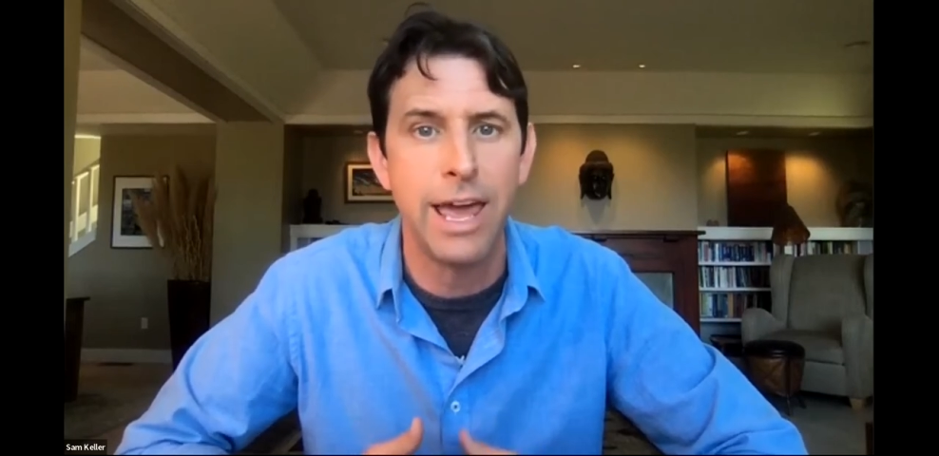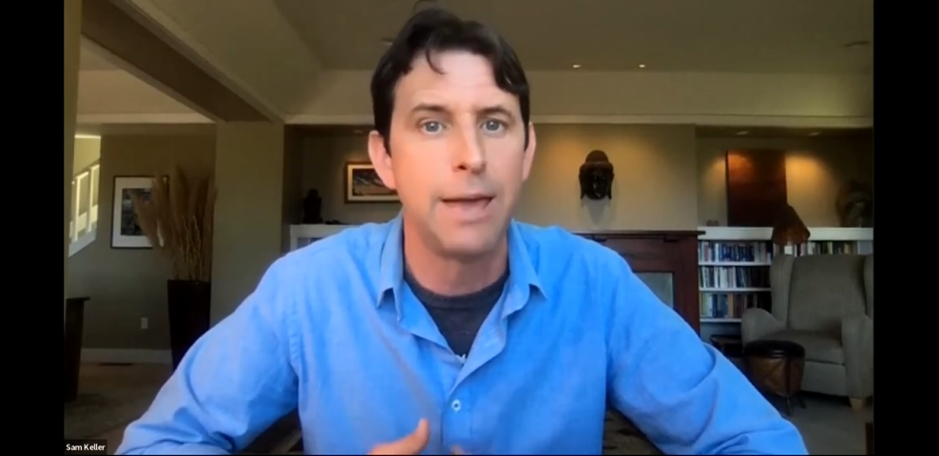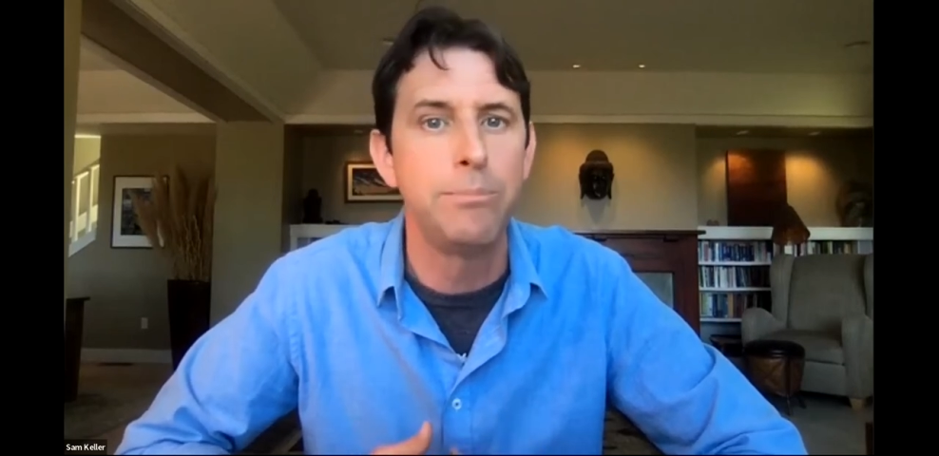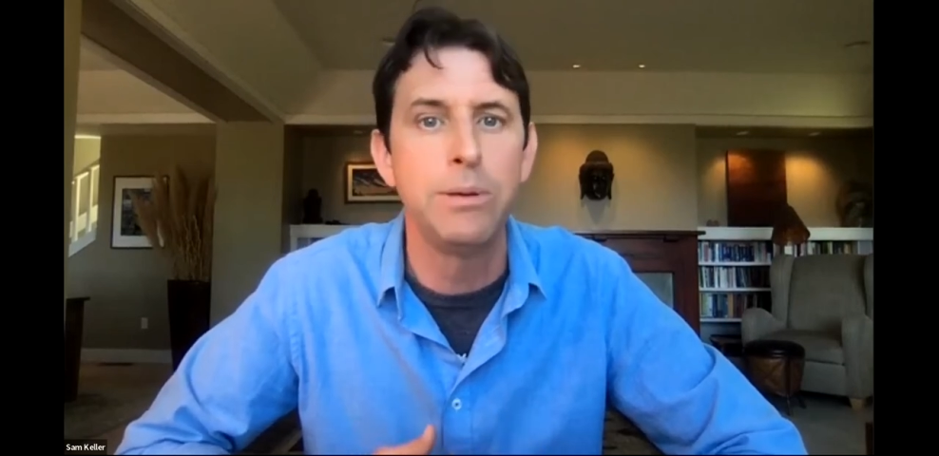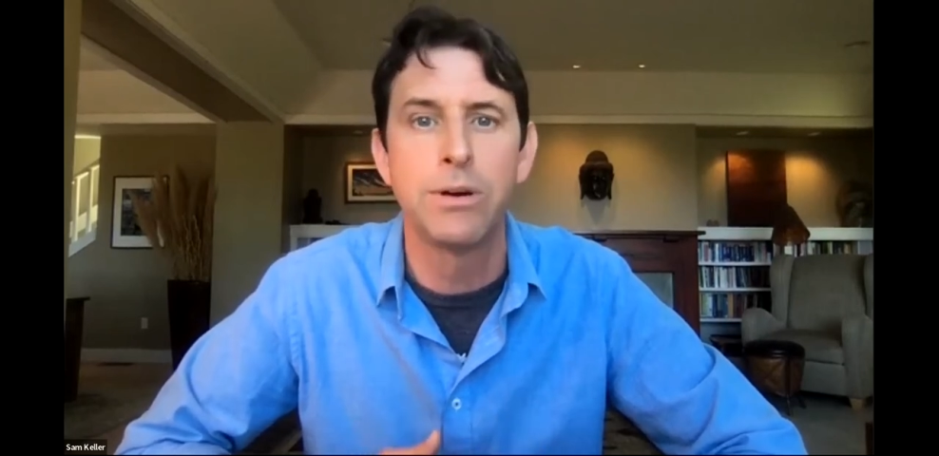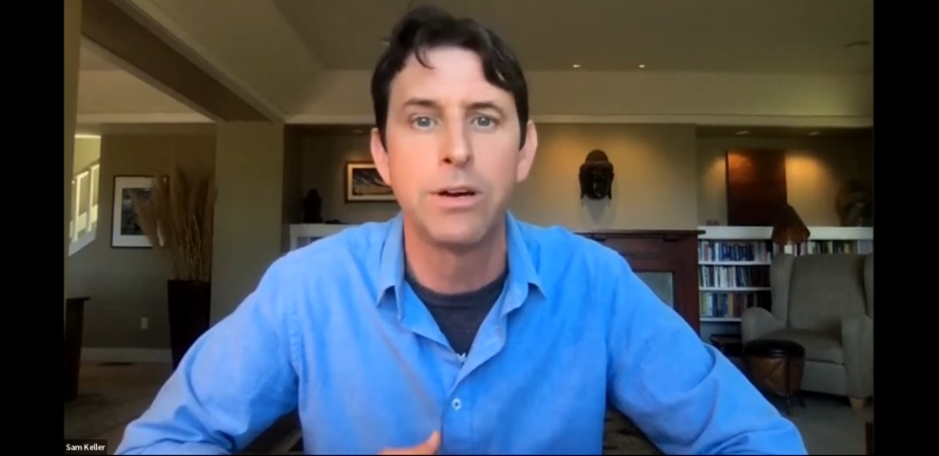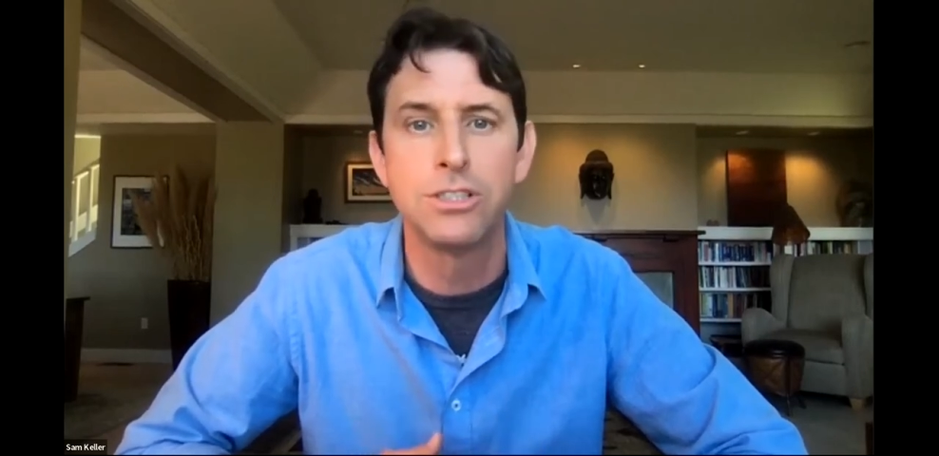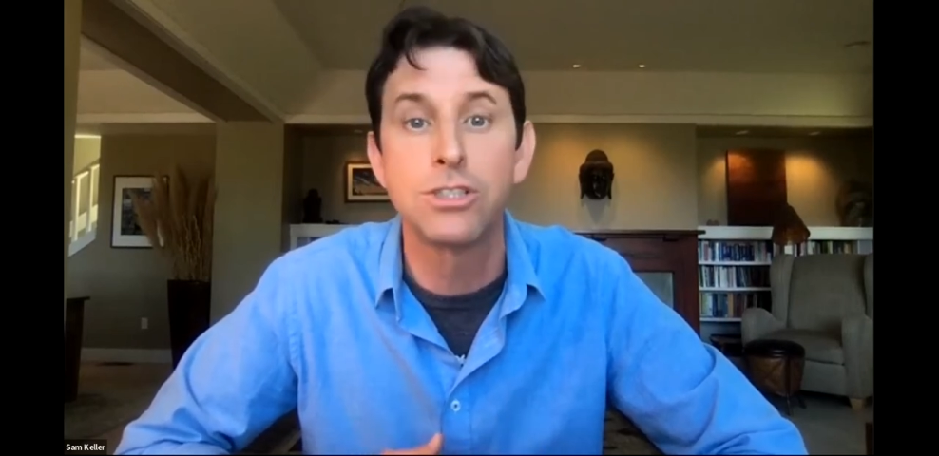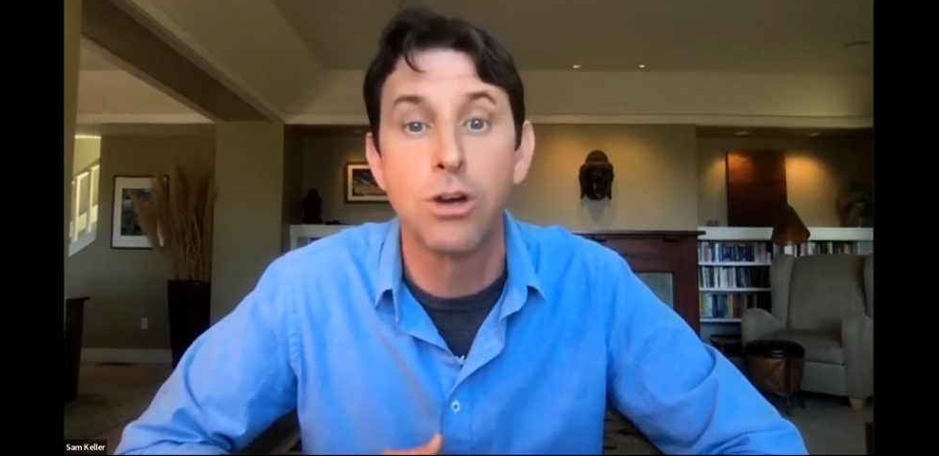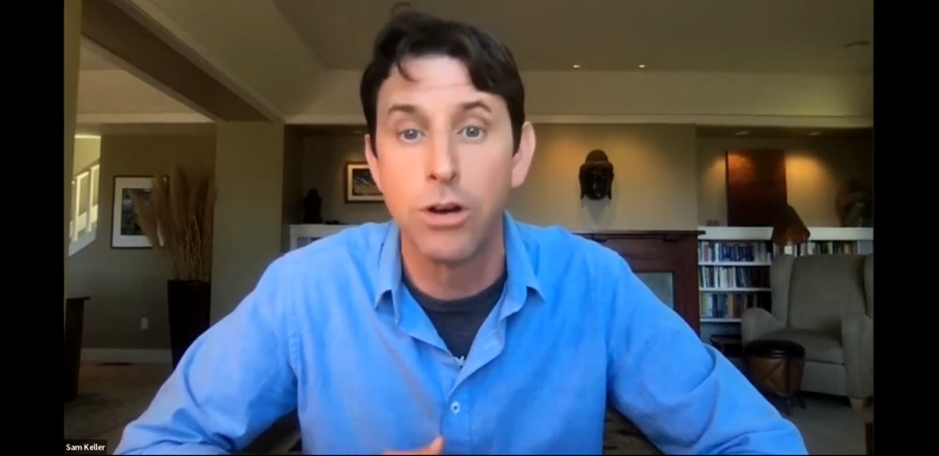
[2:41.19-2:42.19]
hey, people can
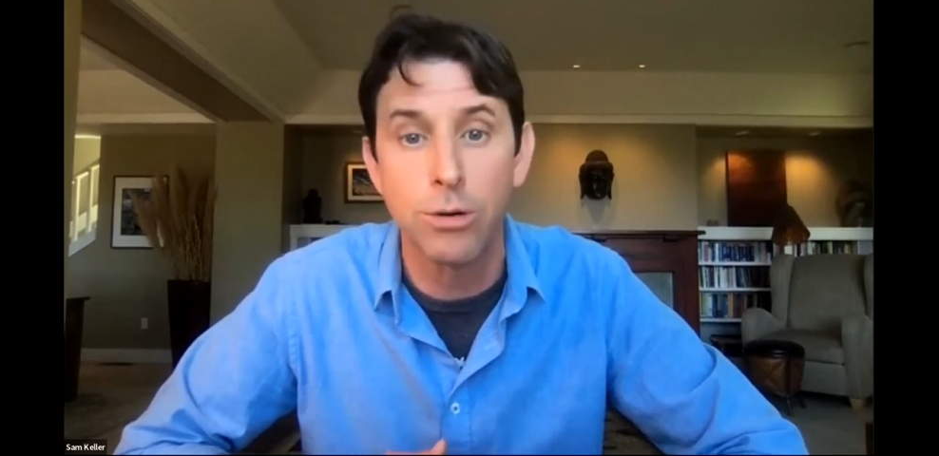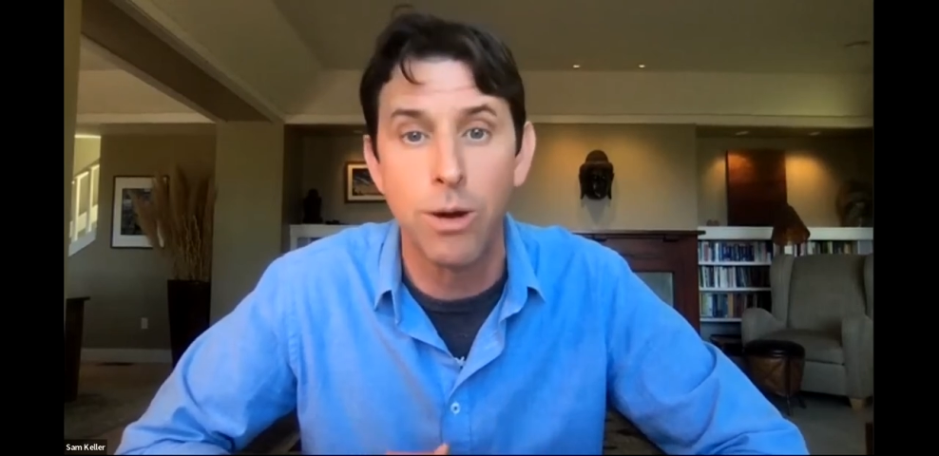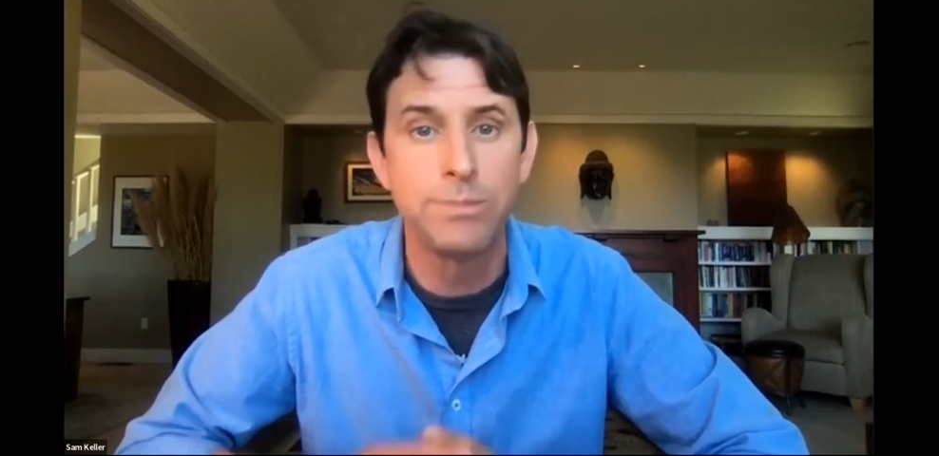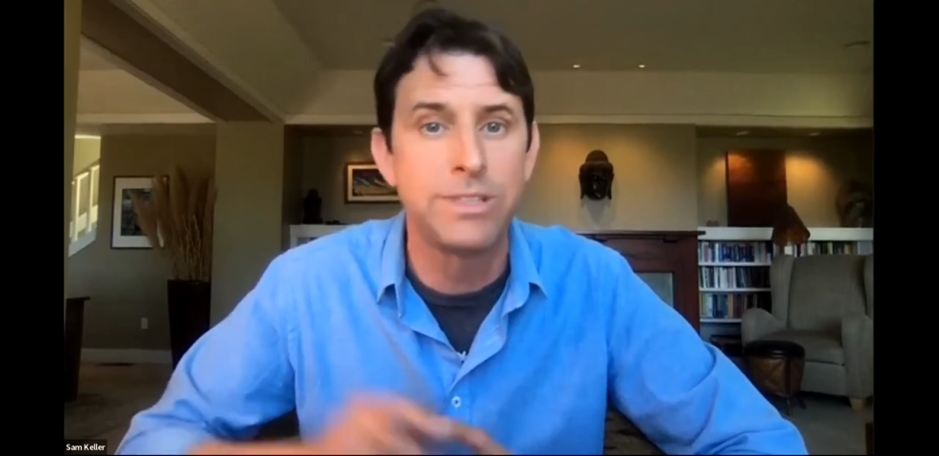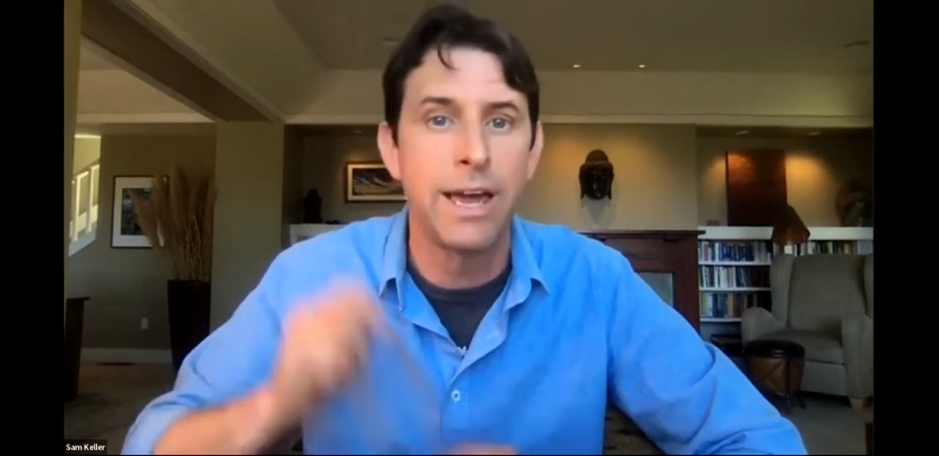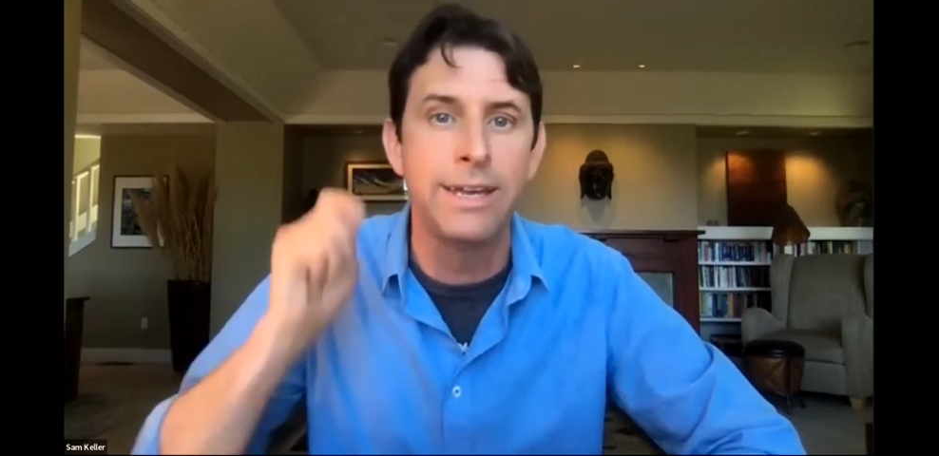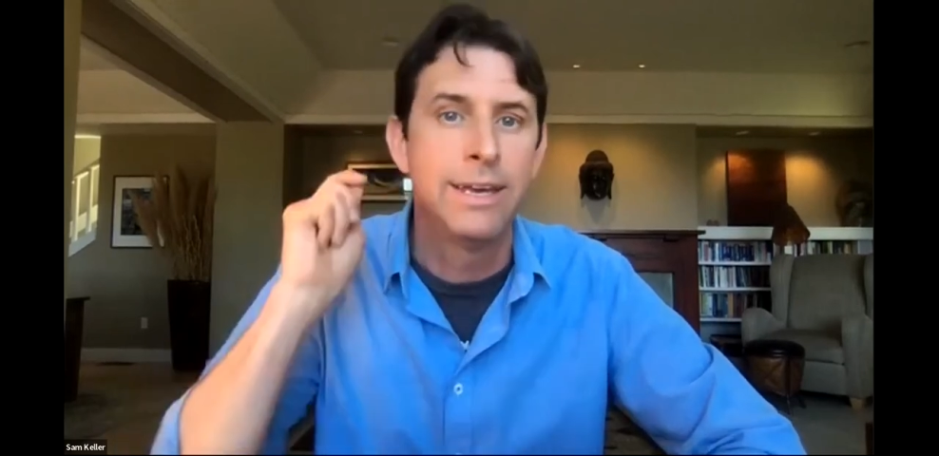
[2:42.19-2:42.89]
just go to your website